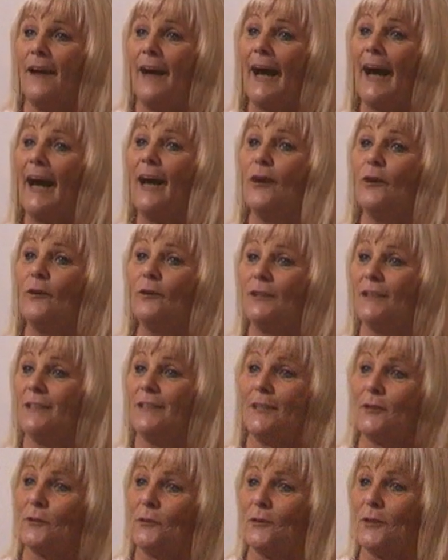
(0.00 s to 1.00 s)
how
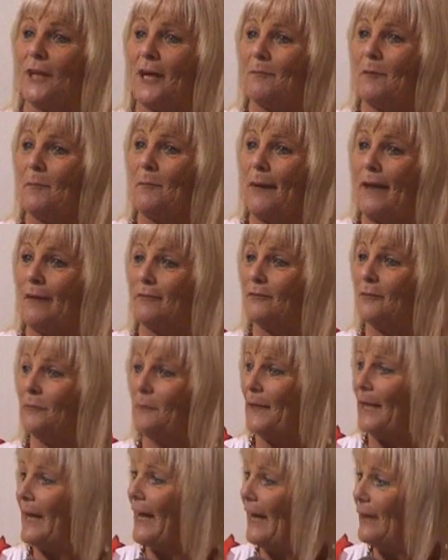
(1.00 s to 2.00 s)
did this all come about for me?